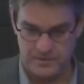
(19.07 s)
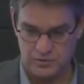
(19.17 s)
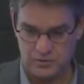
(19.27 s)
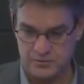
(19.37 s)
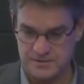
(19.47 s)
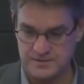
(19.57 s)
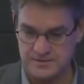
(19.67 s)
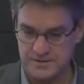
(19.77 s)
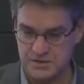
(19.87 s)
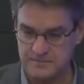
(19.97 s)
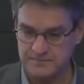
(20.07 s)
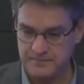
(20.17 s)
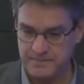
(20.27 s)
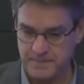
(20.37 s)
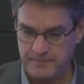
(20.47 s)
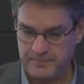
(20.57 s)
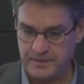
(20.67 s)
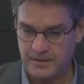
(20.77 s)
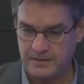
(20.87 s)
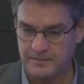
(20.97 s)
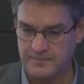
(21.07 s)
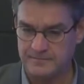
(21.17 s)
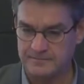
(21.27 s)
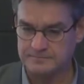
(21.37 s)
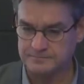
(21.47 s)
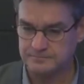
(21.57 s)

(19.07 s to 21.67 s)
your presentation. Do